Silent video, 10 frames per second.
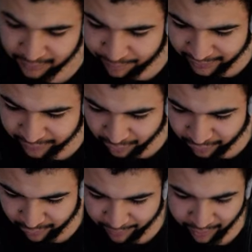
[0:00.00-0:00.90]
Please don't
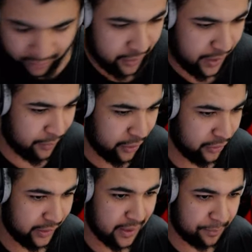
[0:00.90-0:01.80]
do emote, uh, emote
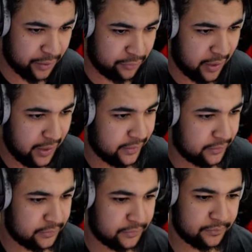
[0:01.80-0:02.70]
only. That'd be great.
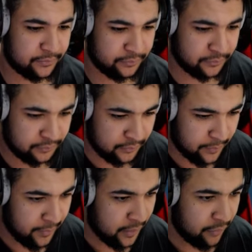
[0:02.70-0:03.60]

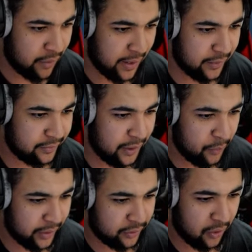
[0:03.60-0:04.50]
Right, let's see
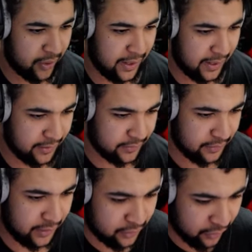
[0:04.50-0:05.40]
what he's got here.
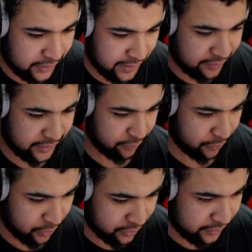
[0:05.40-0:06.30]
He's got T S G
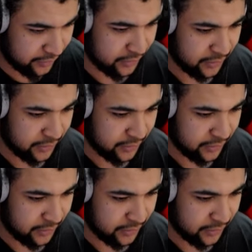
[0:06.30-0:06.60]
rewards.